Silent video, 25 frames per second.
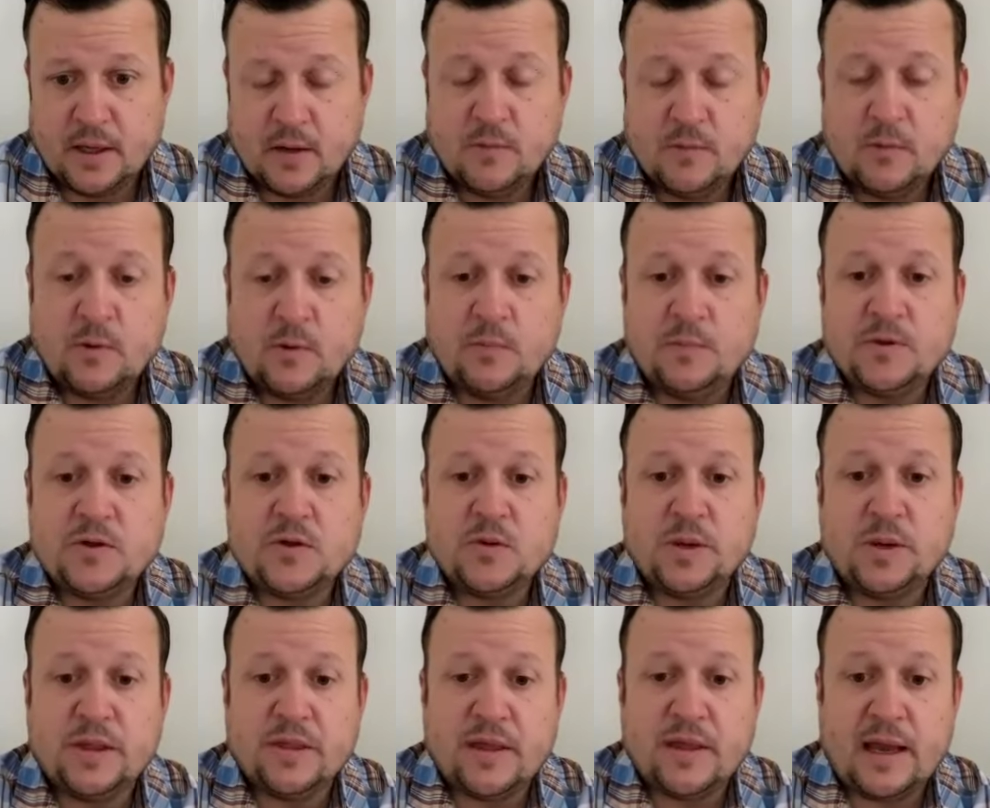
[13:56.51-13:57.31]
Well,
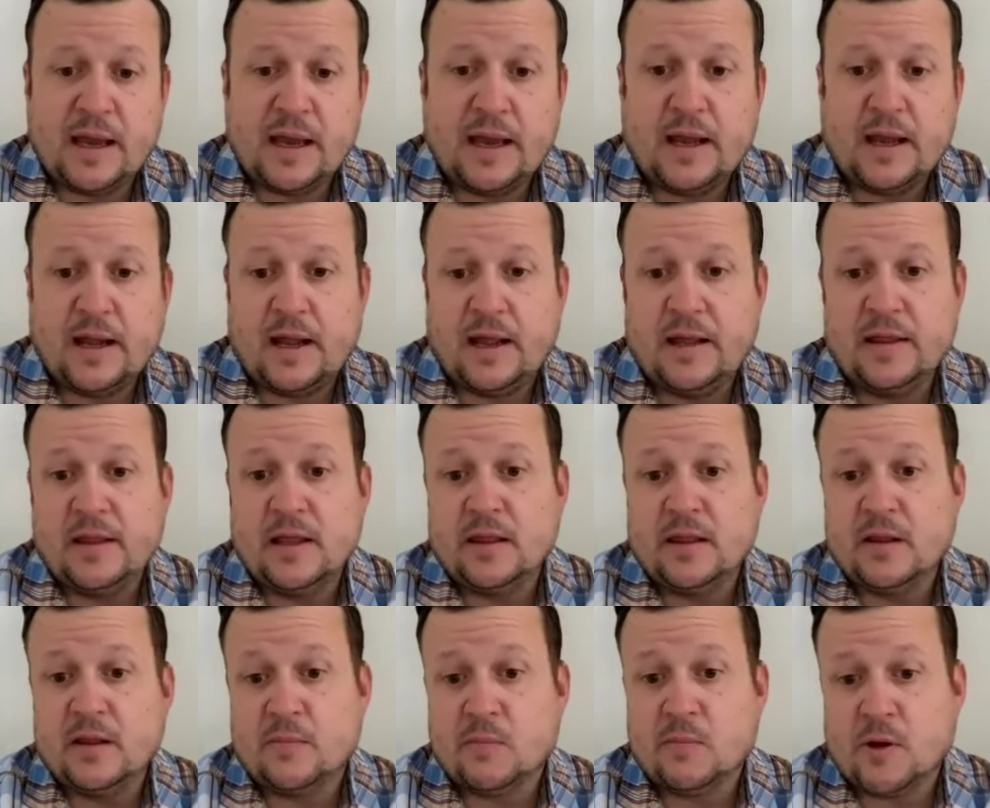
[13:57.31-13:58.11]
between that and
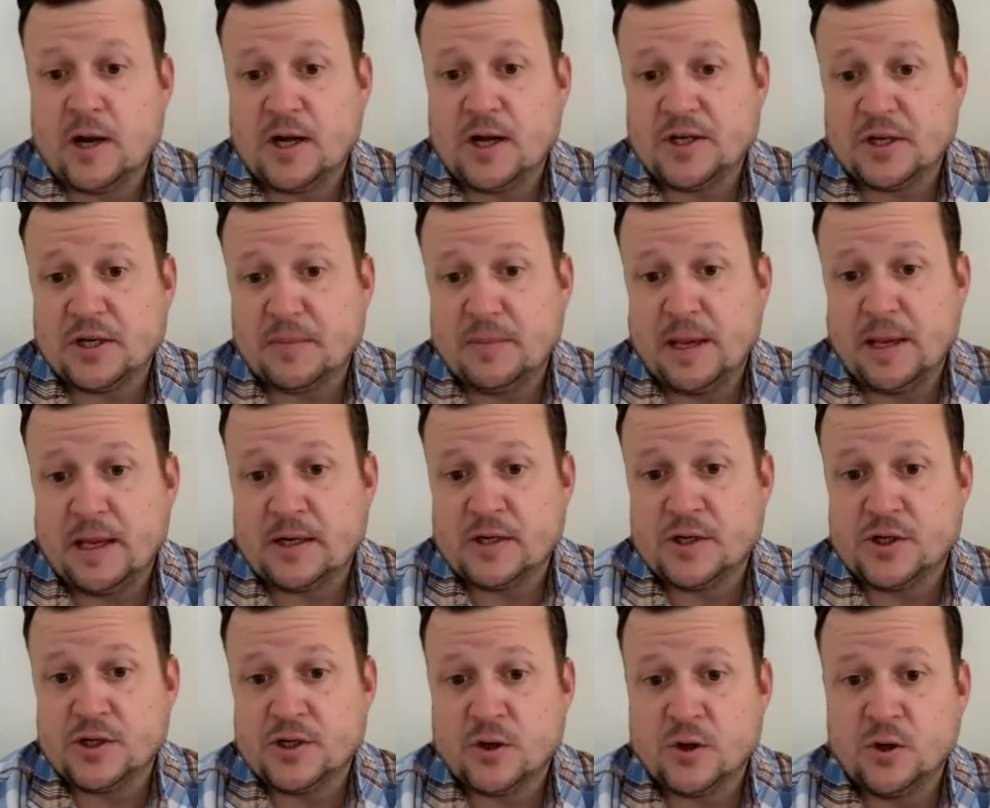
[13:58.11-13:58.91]
then the project
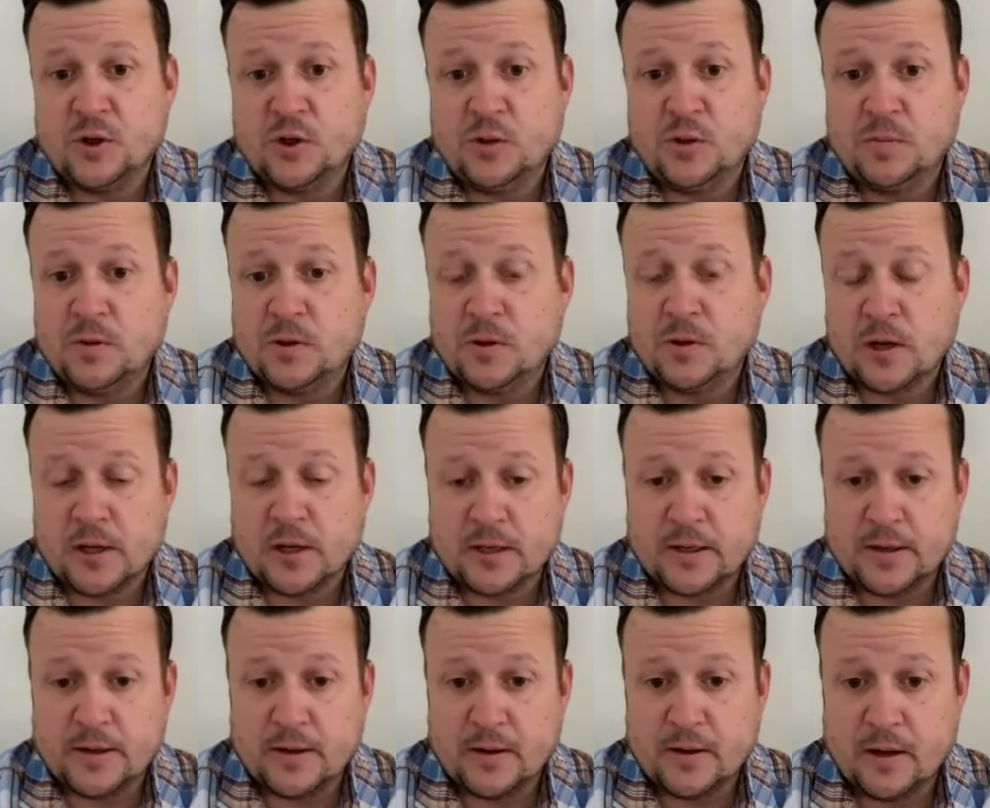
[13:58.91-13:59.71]
manager, who you put
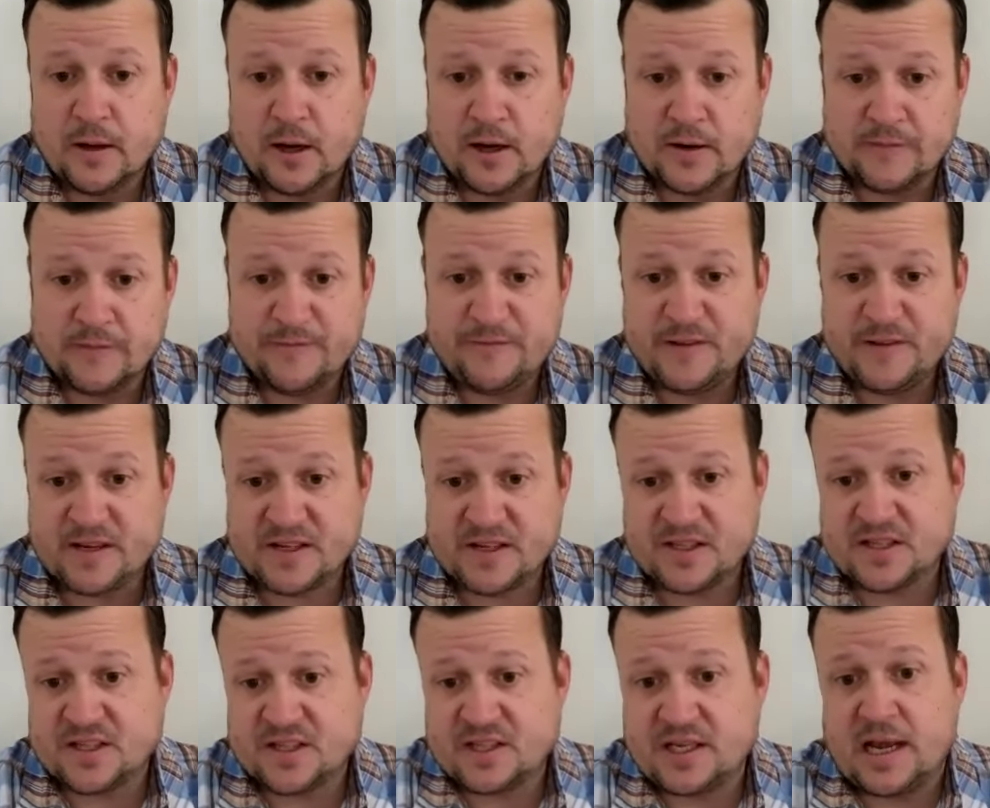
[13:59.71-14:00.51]
on a
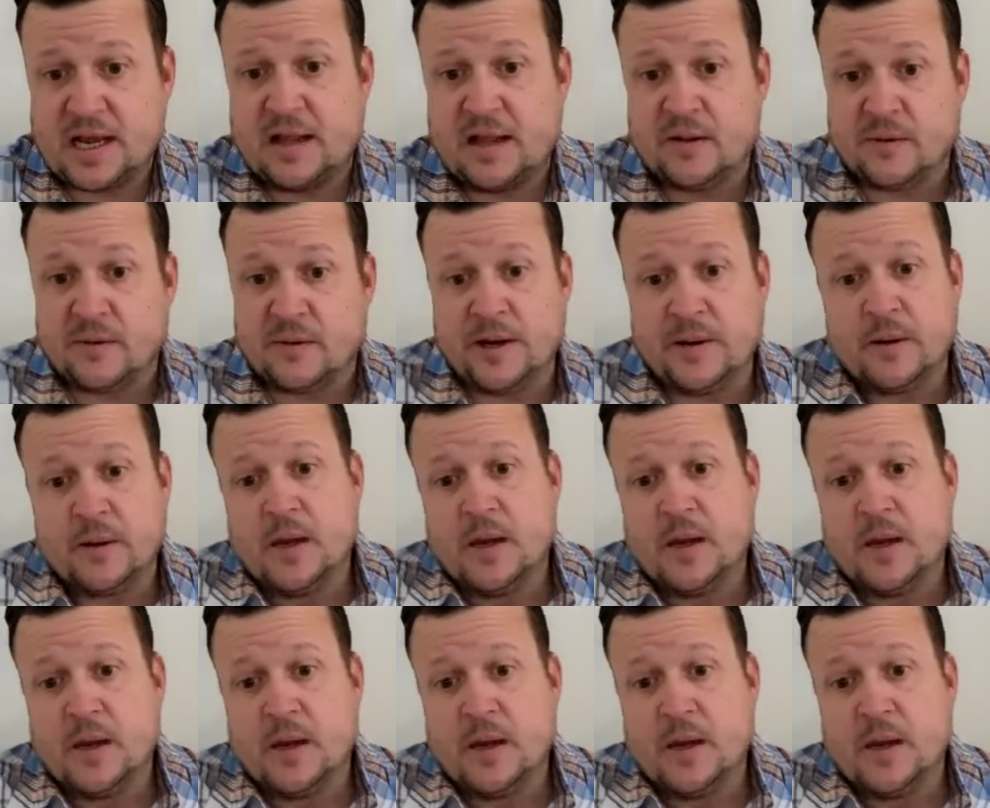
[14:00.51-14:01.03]
fixed salary,